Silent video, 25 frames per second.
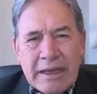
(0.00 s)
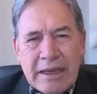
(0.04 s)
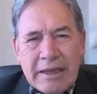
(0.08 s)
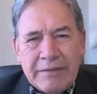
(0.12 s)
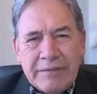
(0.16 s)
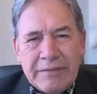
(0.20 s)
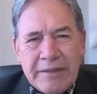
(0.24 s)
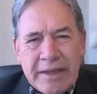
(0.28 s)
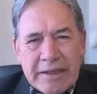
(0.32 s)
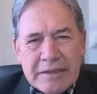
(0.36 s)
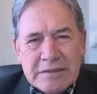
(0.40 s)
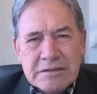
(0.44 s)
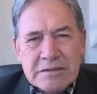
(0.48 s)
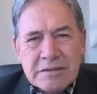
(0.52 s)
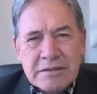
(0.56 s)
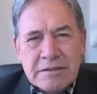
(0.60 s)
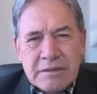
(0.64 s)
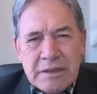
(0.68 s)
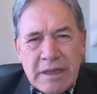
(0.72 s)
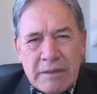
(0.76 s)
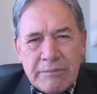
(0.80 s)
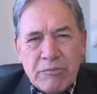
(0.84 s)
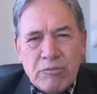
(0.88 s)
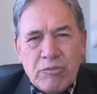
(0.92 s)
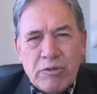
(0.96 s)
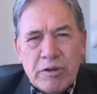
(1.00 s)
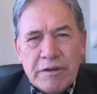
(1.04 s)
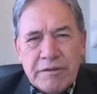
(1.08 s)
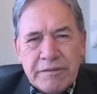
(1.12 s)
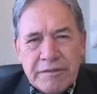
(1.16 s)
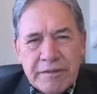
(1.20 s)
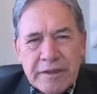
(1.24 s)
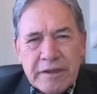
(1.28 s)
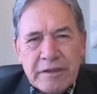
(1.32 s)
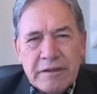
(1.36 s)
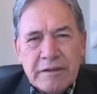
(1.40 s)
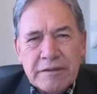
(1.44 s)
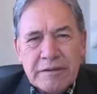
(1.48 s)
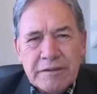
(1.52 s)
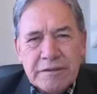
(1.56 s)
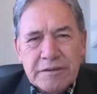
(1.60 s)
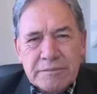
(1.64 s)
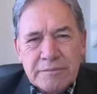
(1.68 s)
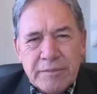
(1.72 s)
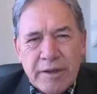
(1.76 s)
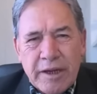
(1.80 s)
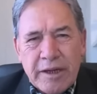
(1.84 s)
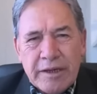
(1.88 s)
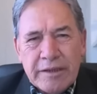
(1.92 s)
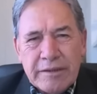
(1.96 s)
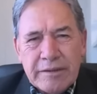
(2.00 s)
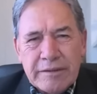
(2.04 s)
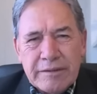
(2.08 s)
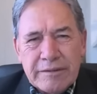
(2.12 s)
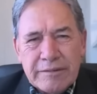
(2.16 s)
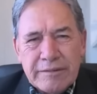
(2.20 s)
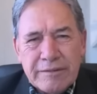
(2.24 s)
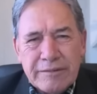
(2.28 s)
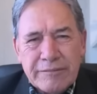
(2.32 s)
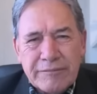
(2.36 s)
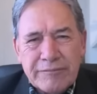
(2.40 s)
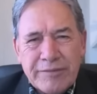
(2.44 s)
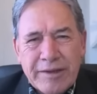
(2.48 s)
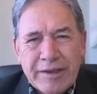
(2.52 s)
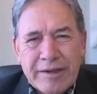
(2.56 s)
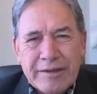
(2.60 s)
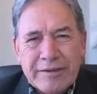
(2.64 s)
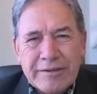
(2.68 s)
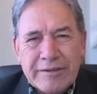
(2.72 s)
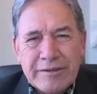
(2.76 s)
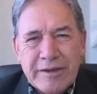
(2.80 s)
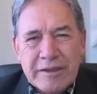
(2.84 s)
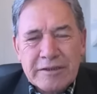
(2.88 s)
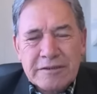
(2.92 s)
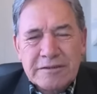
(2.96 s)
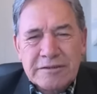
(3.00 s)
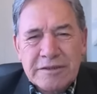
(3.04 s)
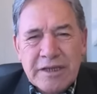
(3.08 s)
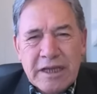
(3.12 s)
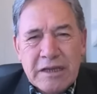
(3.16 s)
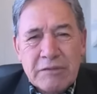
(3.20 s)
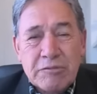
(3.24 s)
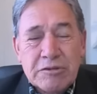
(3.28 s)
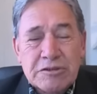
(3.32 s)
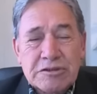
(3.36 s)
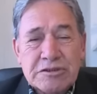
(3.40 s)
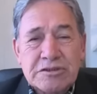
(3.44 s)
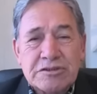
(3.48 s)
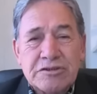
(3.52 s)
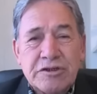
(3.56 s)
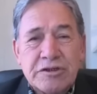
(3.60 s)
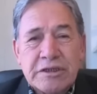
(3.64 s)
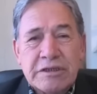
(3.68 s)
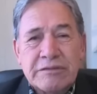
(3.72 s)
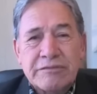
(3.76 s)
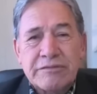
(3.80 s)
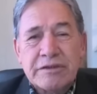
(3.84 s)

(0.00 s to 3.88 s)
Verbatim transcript: and that's the number one thing on his mind on Valentine's Day, which is not